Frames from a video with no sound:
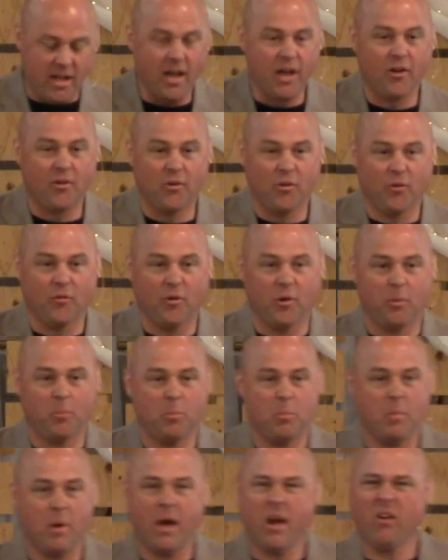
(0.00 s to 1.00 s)
I don't know if
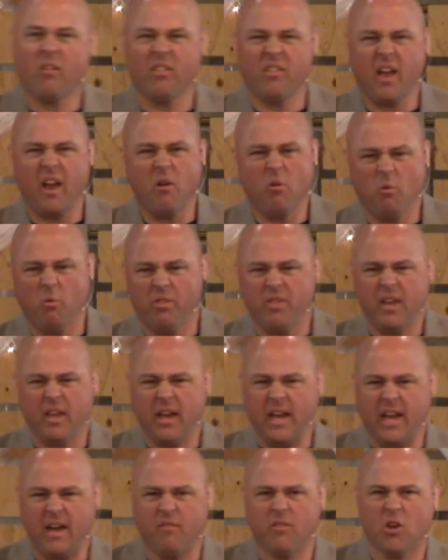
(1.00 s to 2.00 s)
I'll, I don't, I don't
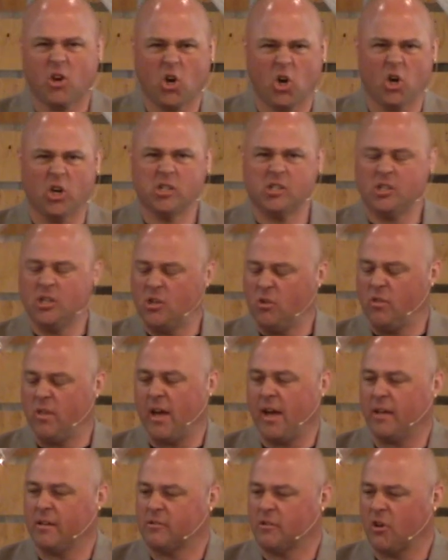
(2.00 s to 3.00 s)
think I have the courage to do
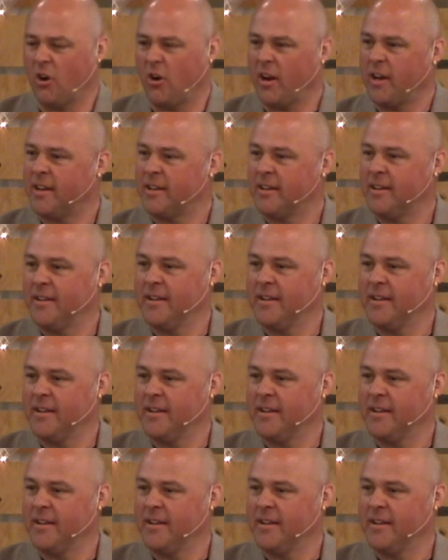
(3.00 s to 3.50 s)
that. Sorry.